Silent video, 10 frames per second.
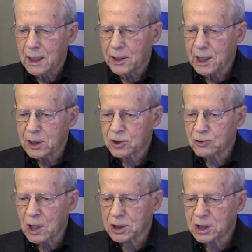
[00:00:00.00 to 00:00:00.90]
the
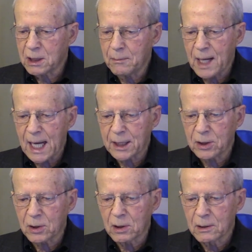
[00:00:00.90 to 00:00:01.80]
instruction
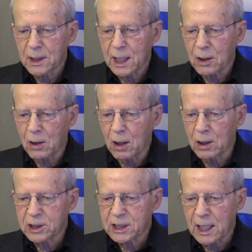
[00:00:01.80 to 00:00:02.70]
manual that
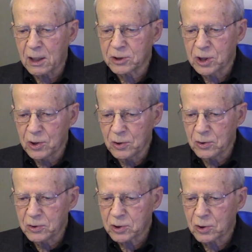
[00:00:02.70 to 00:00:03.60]
all cells
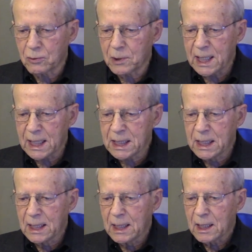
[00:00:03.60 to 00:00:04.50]
use to read
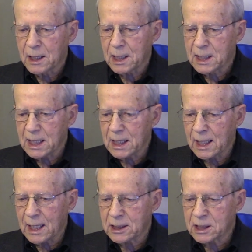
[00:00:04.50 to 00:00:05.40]
the
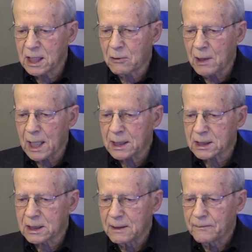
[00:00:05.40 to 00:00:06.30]
DNA sequence